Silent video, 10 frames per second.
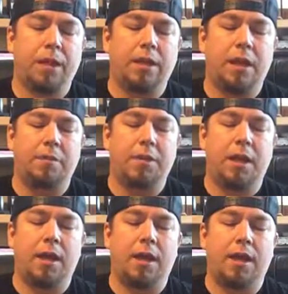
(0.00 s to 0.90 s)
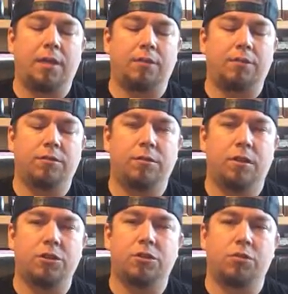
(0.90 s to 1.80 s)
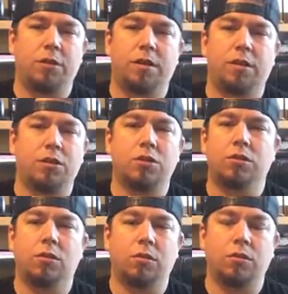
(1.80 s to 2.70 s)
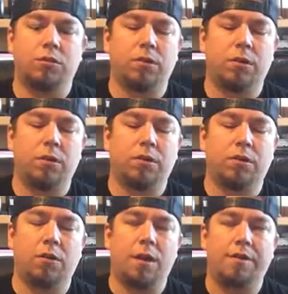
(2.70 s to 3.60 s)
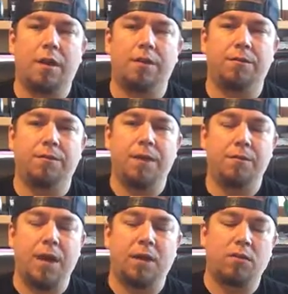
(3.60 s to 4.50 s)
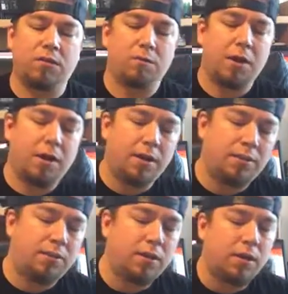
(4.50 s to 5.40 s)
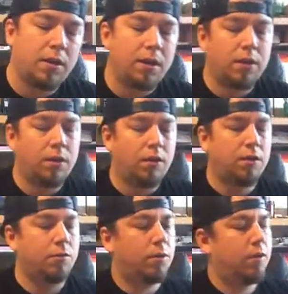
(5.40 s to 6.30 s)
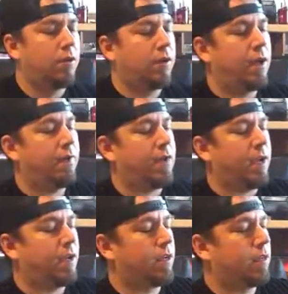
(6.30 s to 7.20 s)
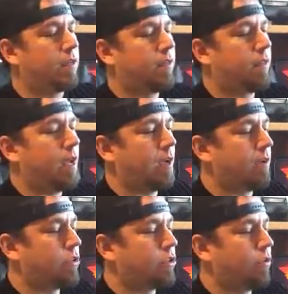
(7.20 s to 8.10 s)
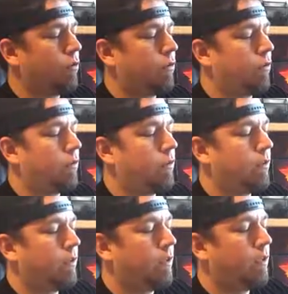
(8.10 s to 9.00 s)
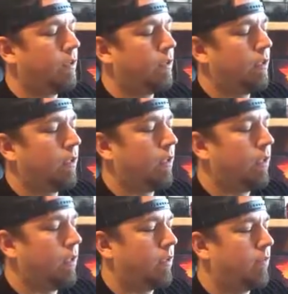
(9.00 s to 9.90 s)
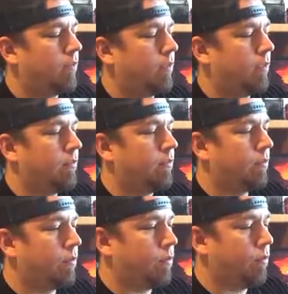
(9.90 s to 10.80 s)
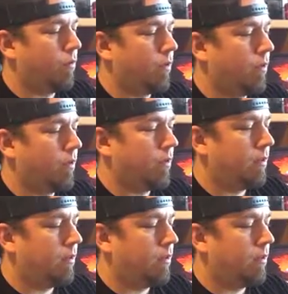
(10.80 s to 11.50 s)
game that has touchscreen controls. You know, you don't have that feedback response. You know, you really don't have that control. Let's see, insert coin.